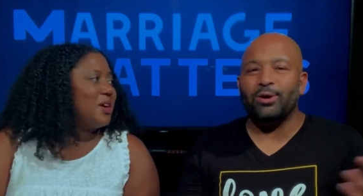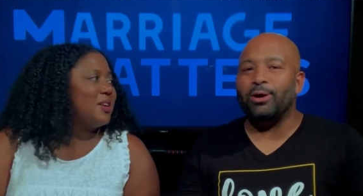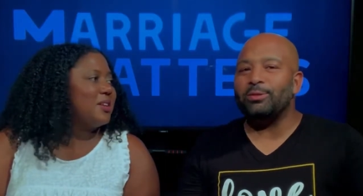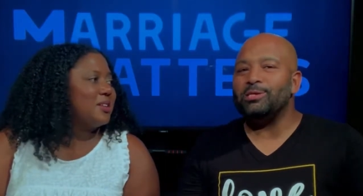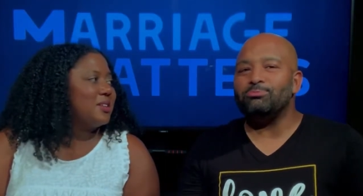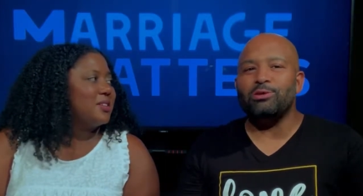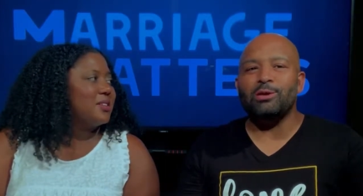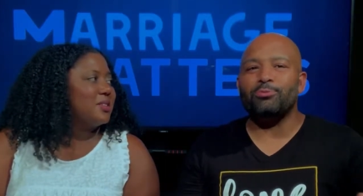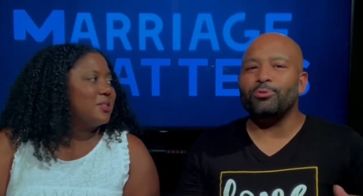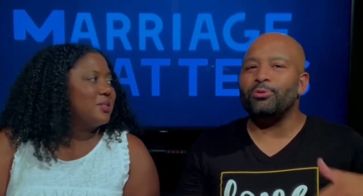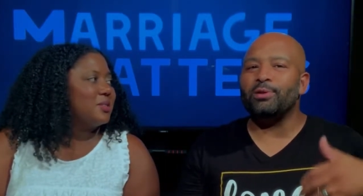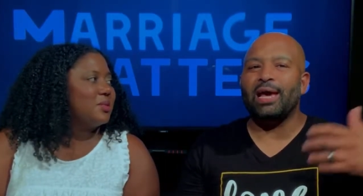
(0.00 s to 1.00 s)
Speaker 1: right. knowing these
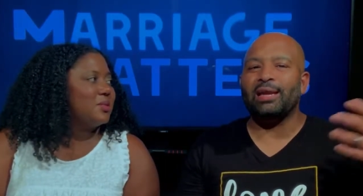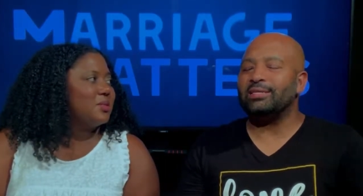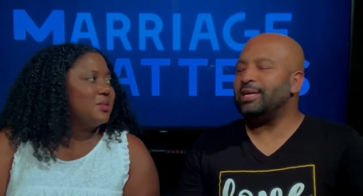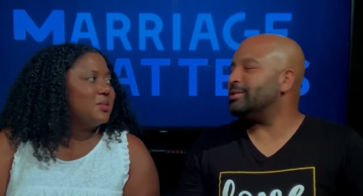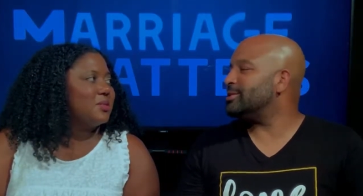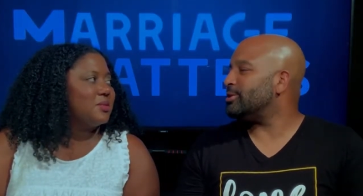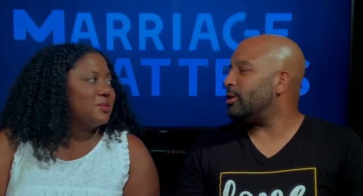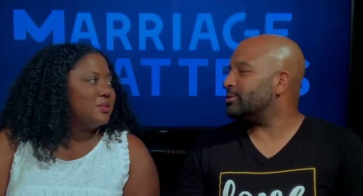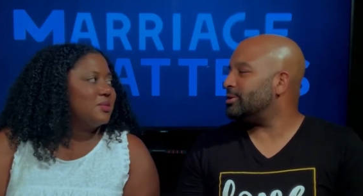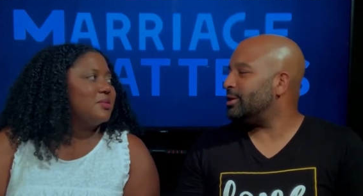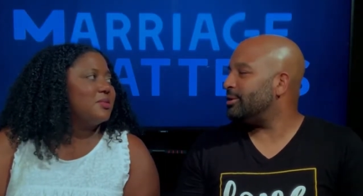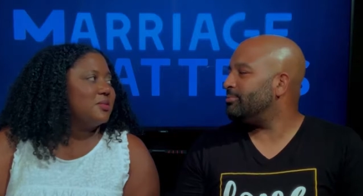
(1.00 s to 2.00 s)
people and had a chance to talk
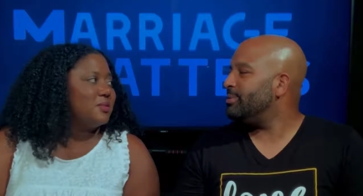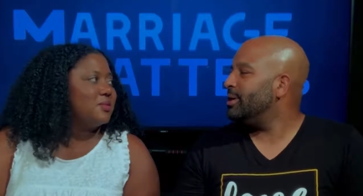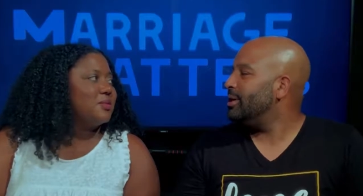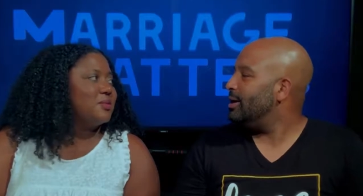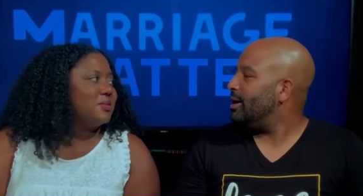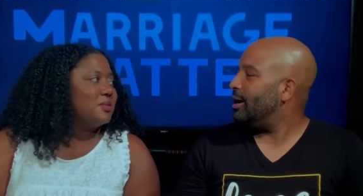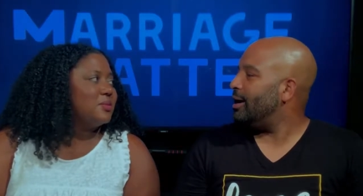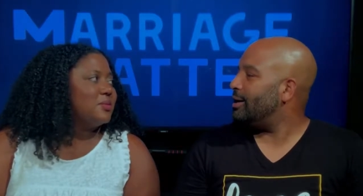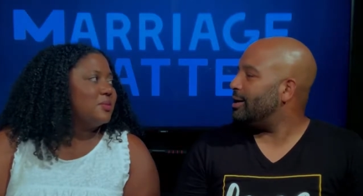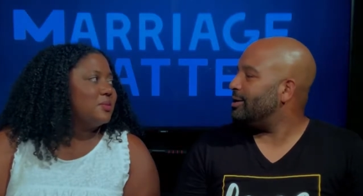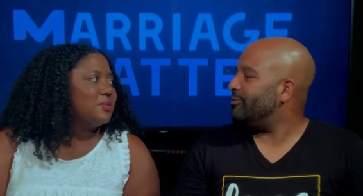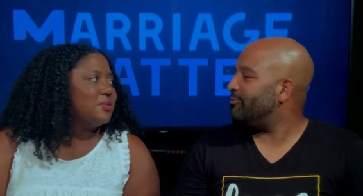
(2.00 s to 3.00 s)
to them. Uh, in
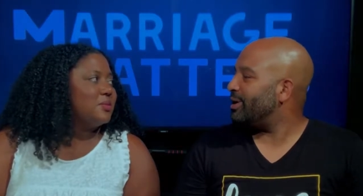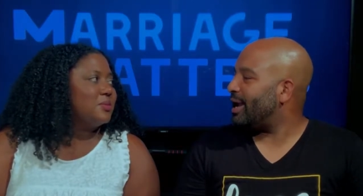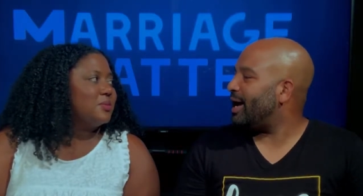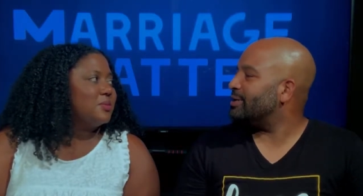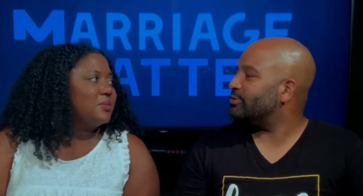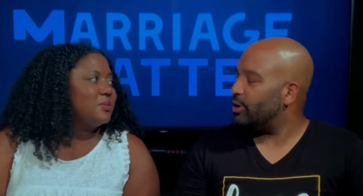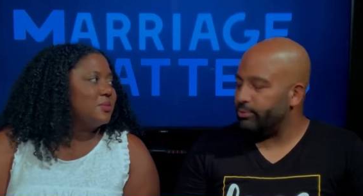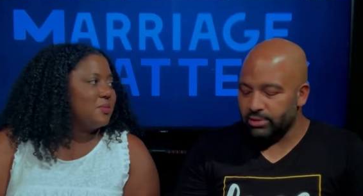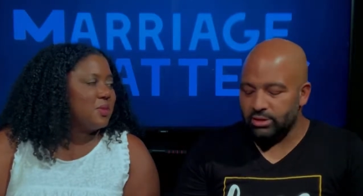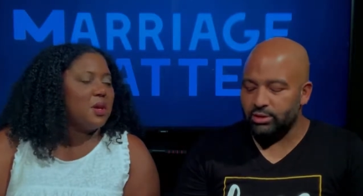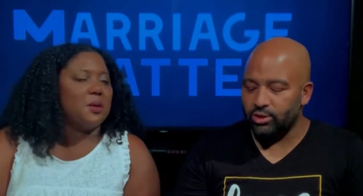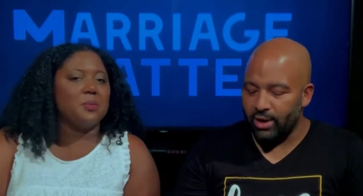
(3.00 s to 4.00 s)
a different light. So it was
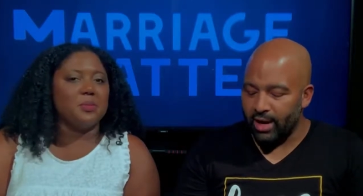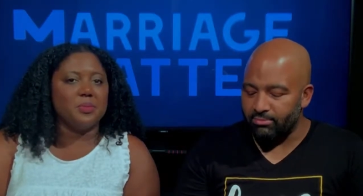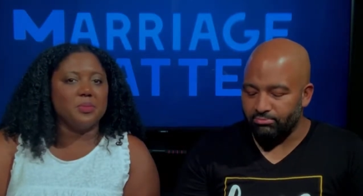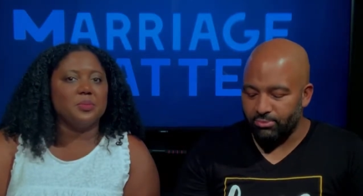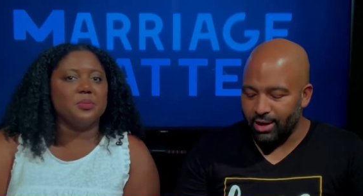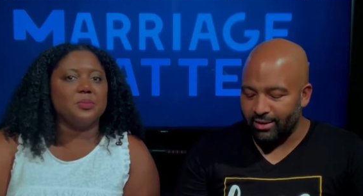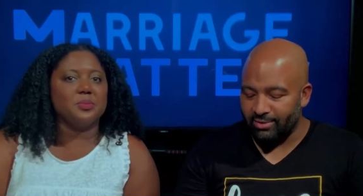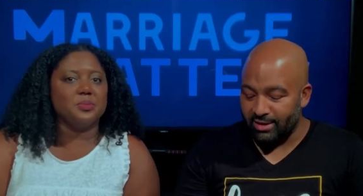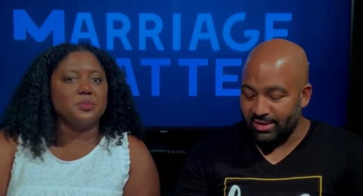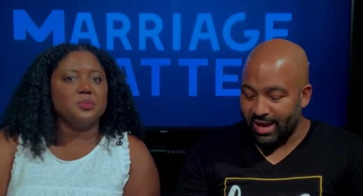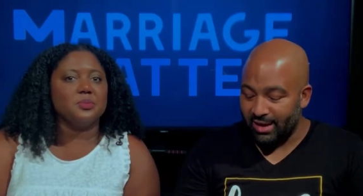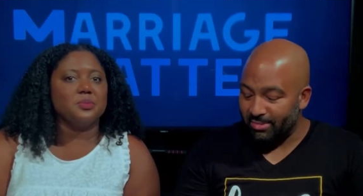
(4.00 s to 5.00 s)
just yeah. great. You mm -hmm. anything
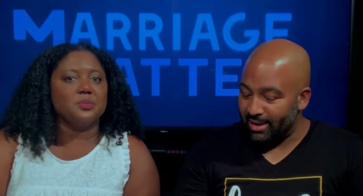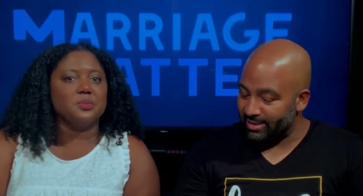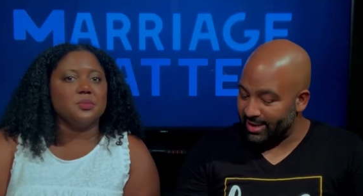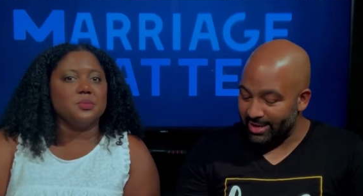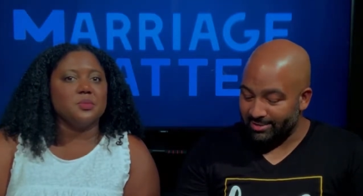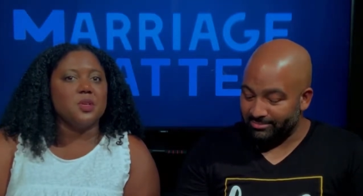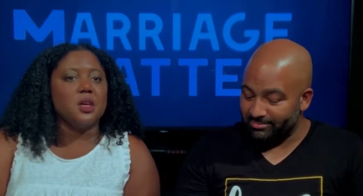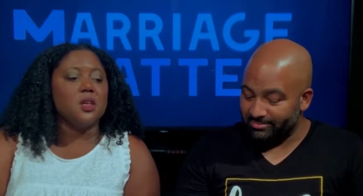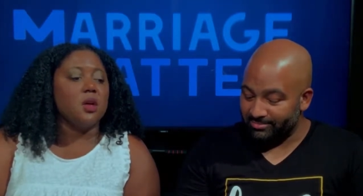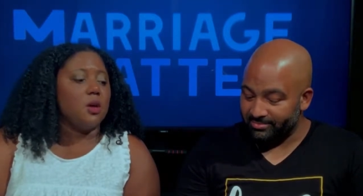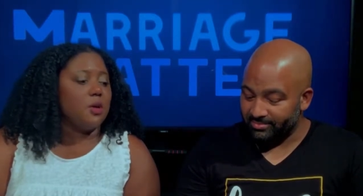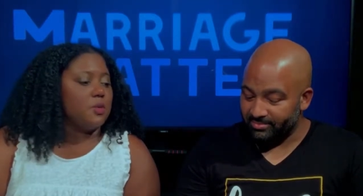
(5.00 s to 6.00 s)
to add about that?
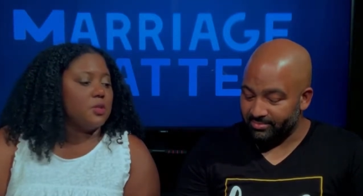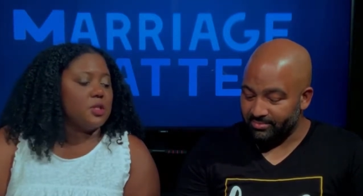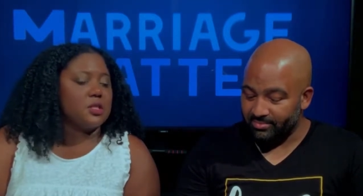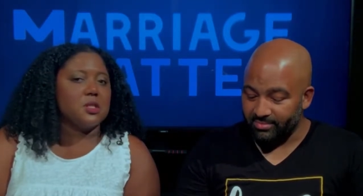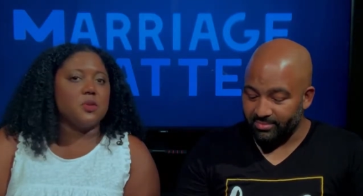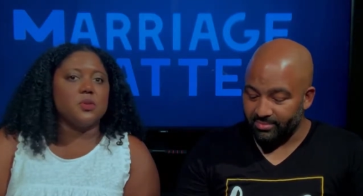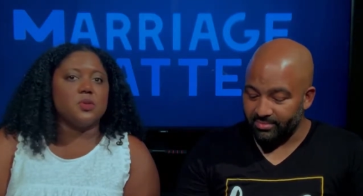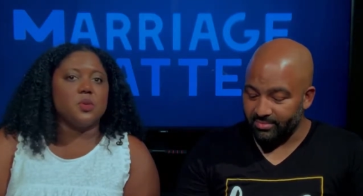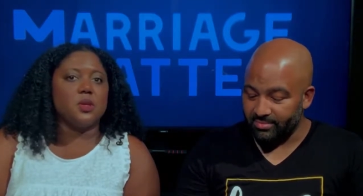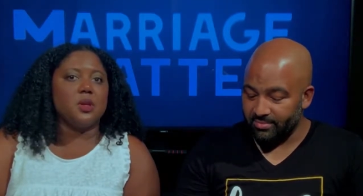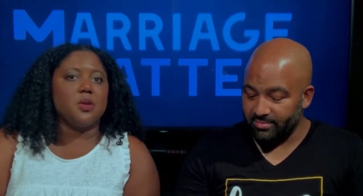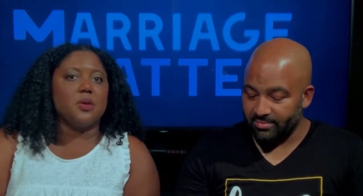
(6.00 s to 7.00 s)
Speaker 2: it was just it was
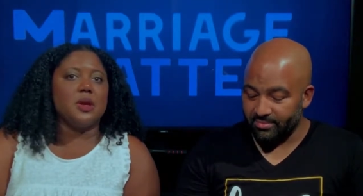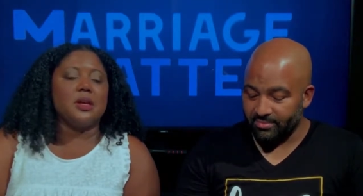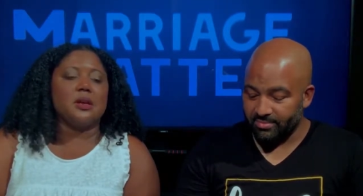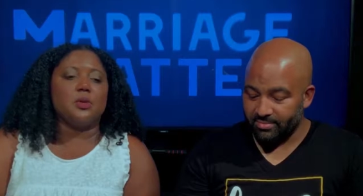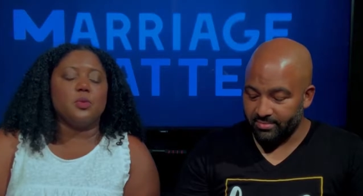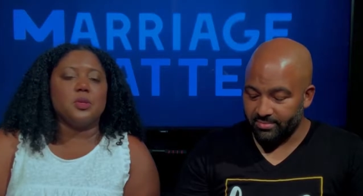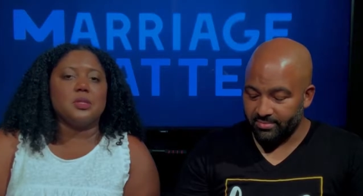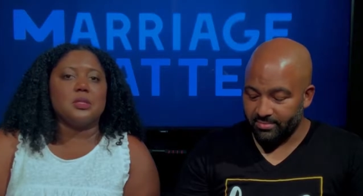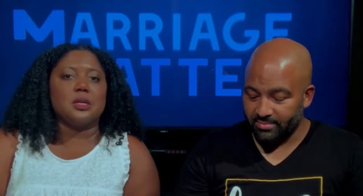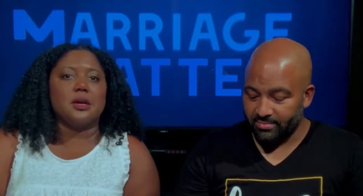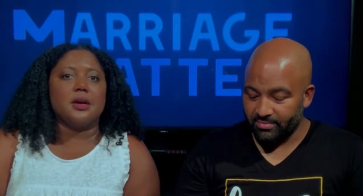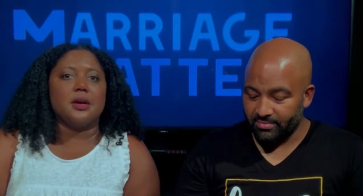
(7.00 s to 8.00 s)
really great. It was
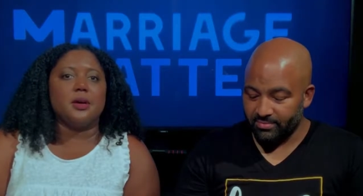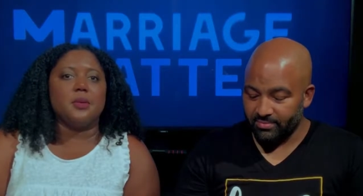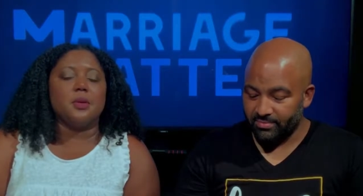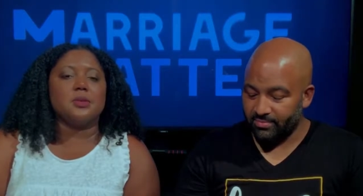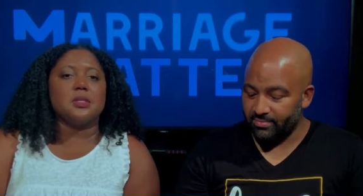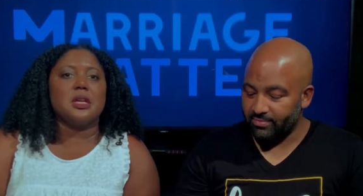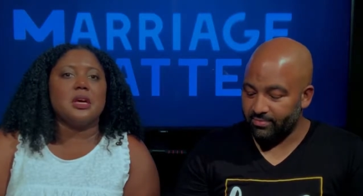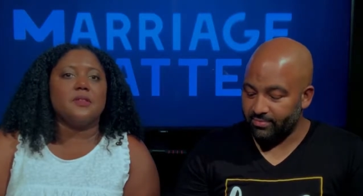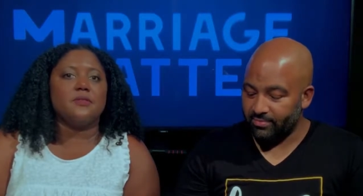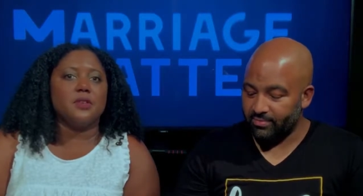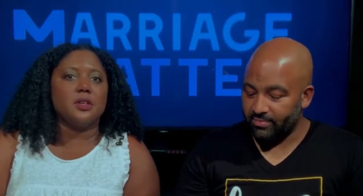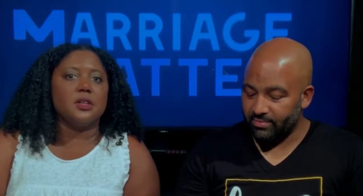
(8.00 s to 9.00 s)
um, it was a lot
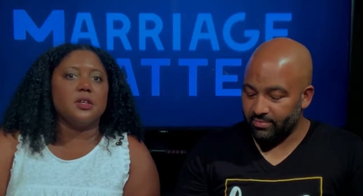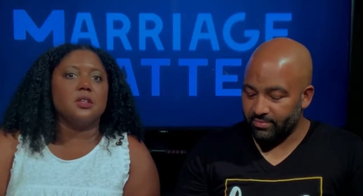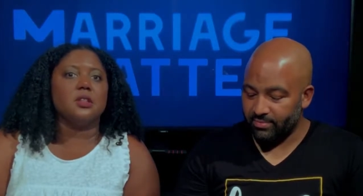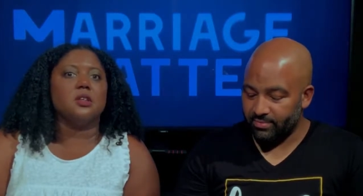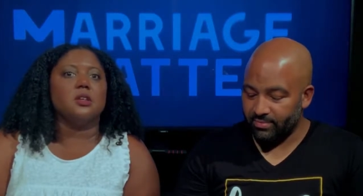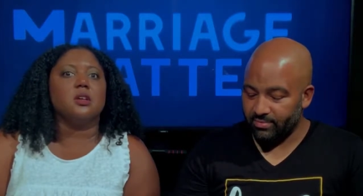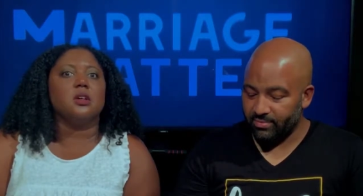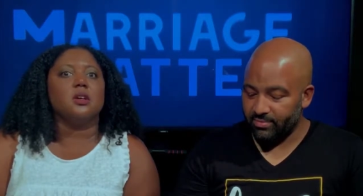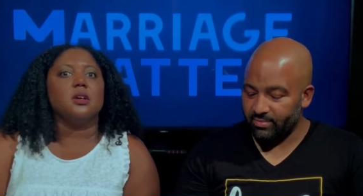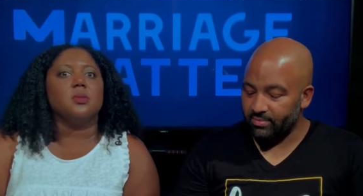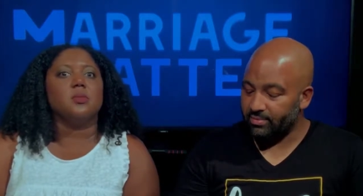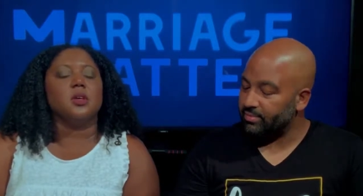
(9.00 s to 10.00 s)
of fun. The
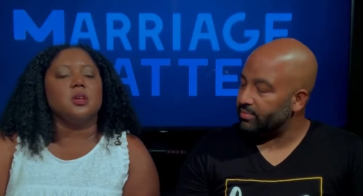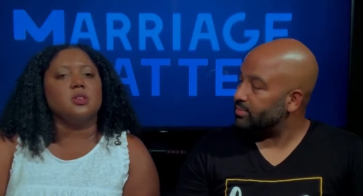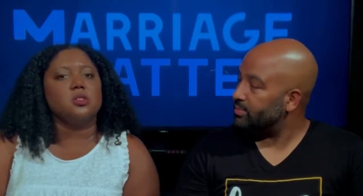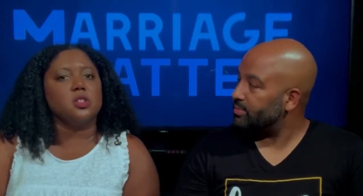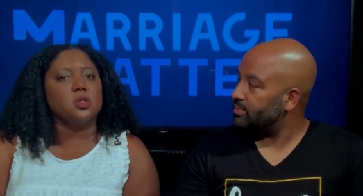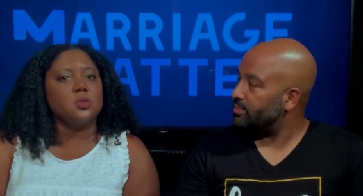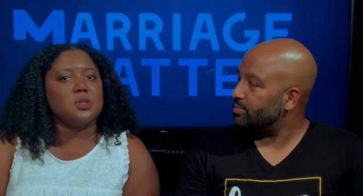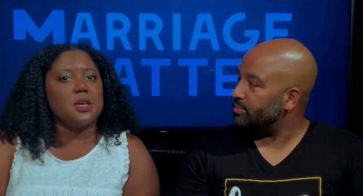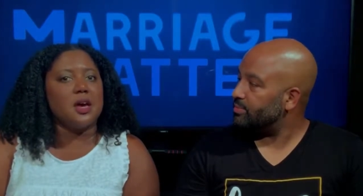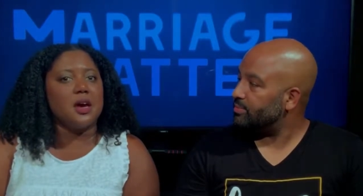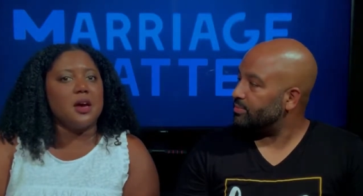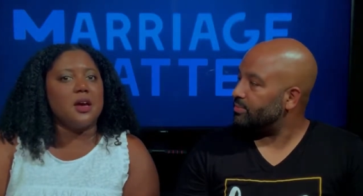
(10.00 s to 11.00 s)
um, the energy was
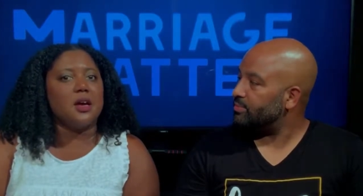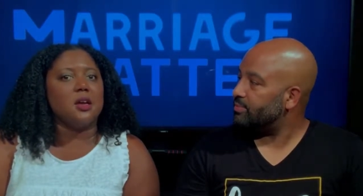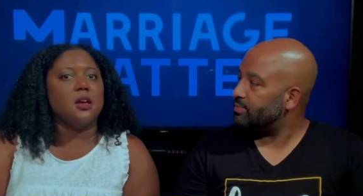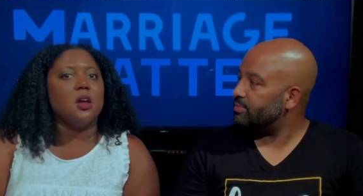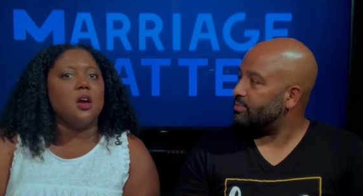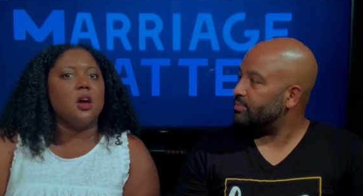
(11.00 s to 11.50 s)
high.